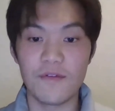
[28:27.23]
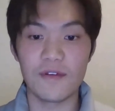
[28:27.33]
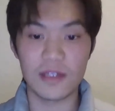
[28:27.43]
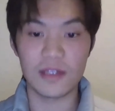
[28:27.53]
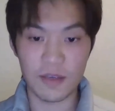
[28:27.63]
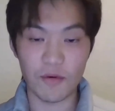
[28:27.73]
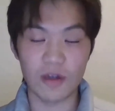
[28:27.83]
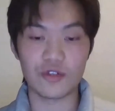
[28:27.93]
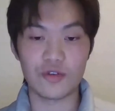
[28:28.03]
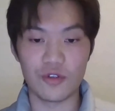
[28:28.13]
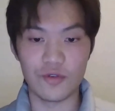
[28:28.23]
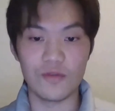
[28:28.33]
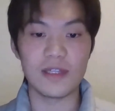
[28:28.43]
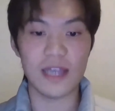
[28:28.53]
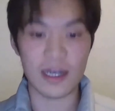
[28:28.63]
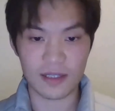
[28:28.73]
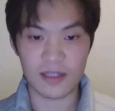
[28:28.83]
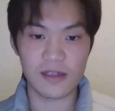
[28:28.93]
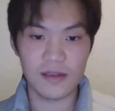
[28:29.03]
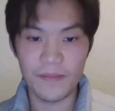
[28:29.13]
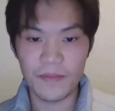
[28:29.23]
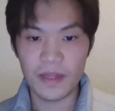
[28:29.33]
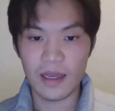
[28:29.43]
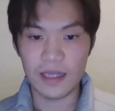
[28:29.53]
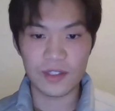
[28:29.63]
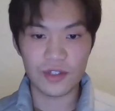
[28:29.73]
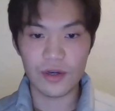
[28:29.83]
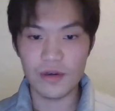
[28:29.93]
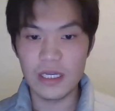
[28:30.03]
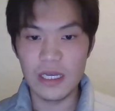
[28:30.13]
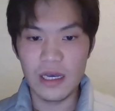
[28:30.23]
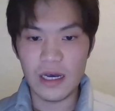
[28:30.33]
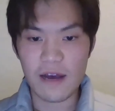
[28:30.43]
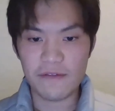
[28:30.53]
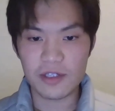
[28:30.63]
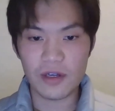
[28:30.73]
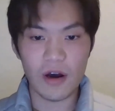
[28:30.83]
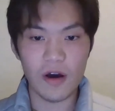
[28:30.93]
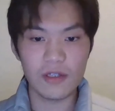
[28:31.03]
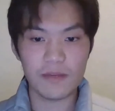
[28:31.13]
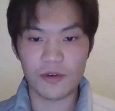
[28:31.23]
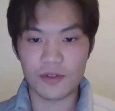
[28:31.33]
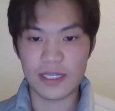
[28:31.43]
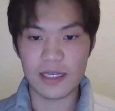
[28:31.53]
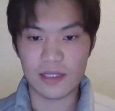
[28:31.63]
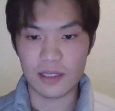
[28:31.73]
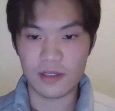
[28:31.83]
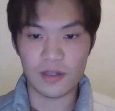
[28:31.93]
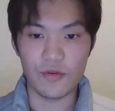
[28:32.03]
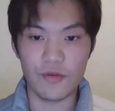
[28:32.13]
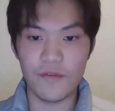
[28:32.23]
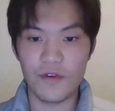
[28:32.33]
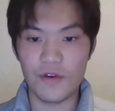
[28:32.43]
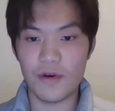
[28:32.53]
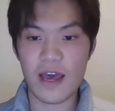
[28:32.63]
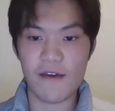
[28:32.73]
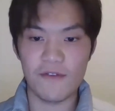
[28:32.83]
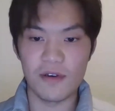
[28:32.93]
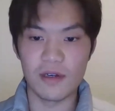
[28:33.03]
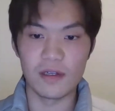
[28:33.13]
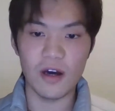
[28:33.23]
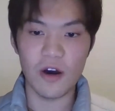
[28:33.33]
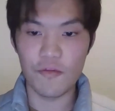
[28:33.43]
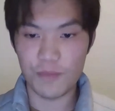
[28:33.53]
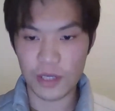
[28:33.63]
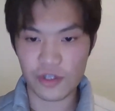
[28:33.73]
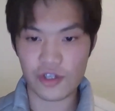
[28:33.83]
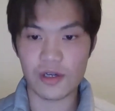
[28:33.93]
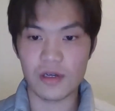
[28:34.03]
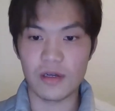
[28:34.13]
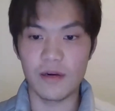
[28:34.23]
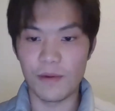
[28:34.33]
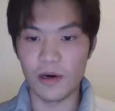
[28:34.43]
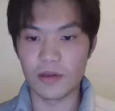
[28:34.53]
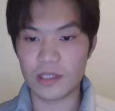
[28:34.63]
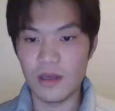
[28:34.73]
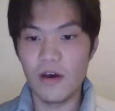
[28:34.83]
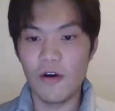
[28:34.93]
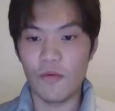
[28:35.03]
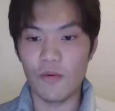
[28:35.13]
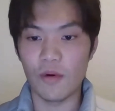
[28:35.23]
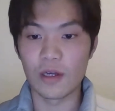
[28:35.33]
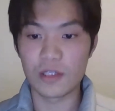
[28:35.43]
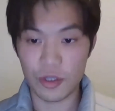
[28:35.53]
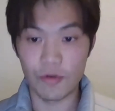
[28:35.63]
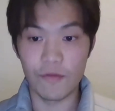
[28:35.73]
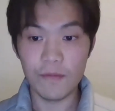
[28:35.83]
they want to do next. And so after all the processes, you will have a whole picture about what you